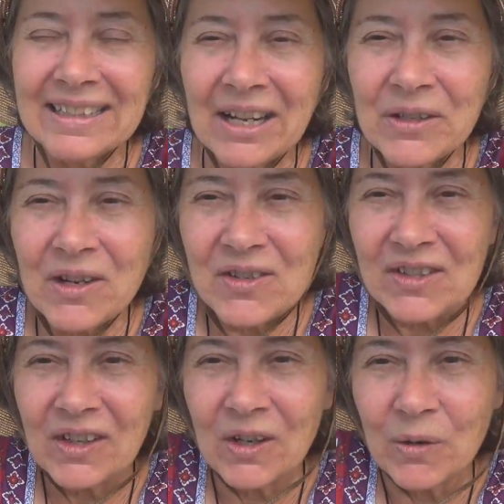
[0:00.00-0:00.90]
now, years
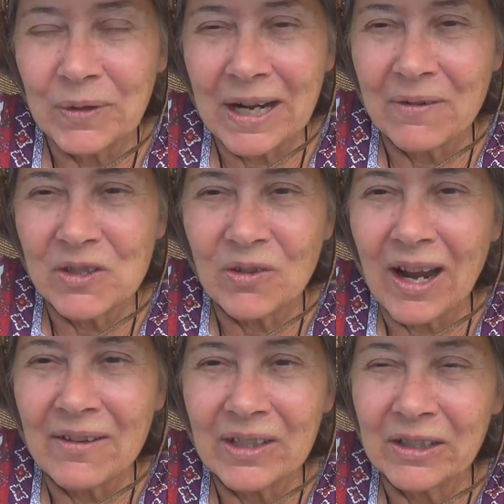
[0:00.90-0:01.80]
ago, when I was
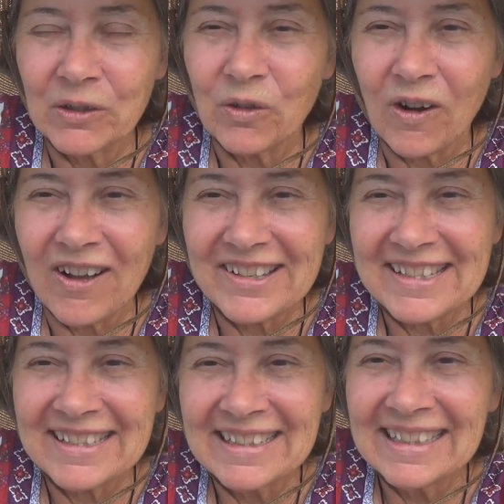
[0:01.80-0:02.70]
driving
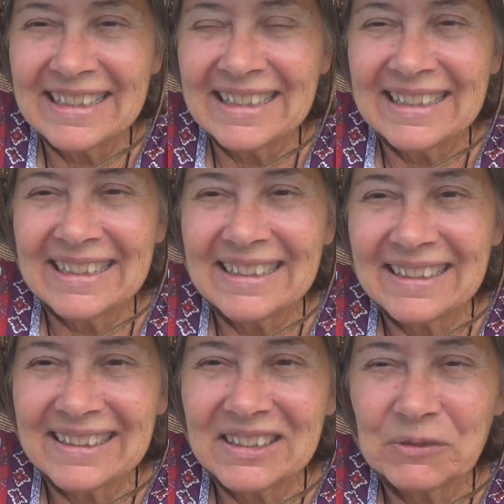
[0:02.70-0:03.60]
across
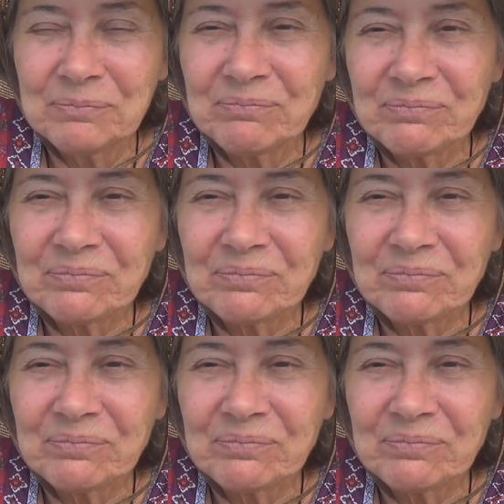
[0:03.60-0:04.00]
um,